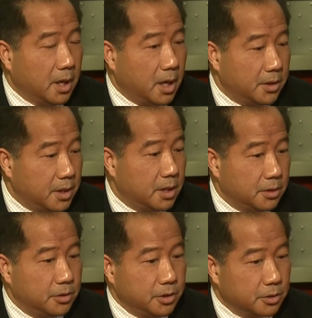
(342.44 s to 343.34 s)
And
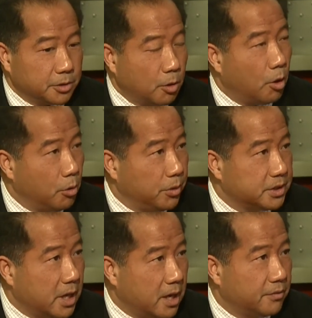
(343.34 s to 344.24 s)
then, you know, you'll
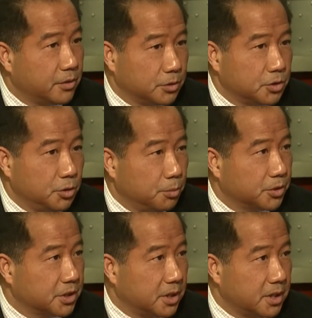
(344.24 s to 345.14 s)
always have those
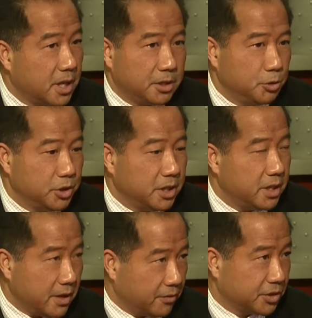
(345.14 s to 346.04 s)
2% that you can
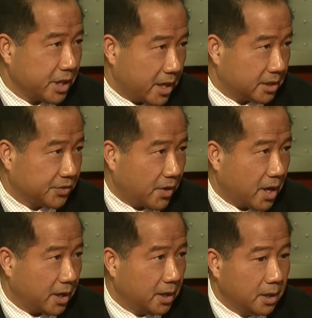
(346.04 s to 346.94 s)
never
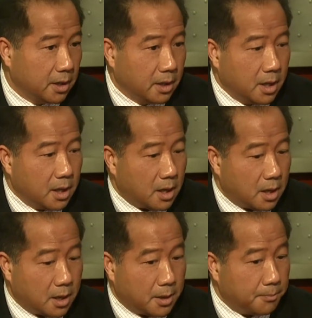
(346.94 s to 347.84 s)
satisfy.
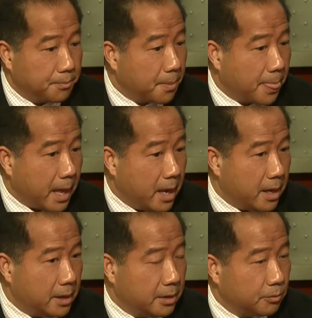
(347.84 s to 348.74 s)
Um,
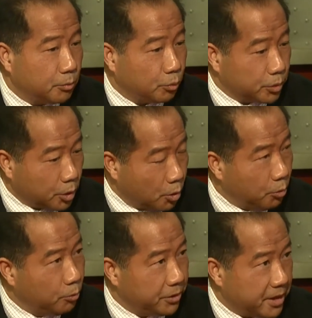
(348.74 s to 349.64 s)
and
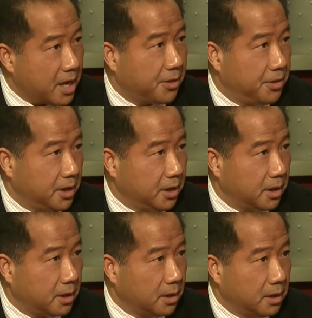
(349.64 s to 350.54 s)
going with that
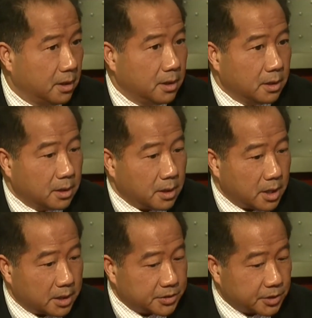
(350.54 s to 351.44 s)
thinking,
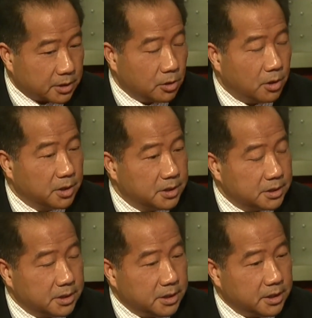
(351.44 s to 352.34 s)
as long as
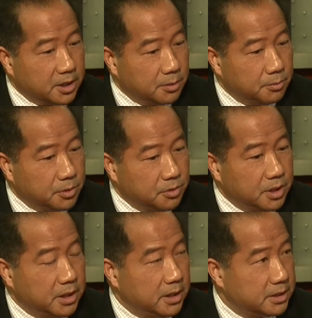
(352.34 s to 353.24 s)
the
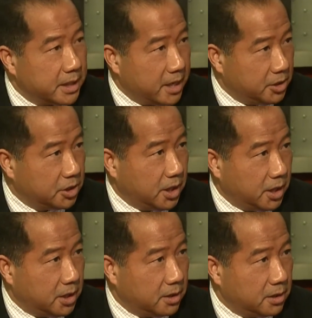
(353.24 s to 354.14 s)
community is
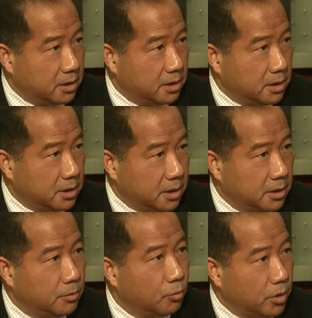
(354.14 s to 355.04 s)
educated
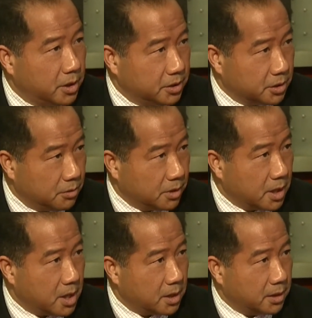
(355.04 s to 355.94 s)
in what is going
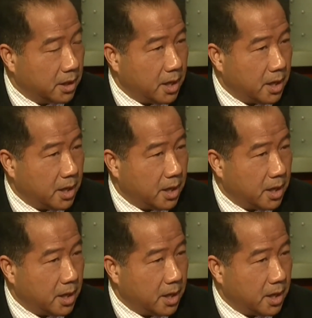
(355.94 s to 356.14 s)
on,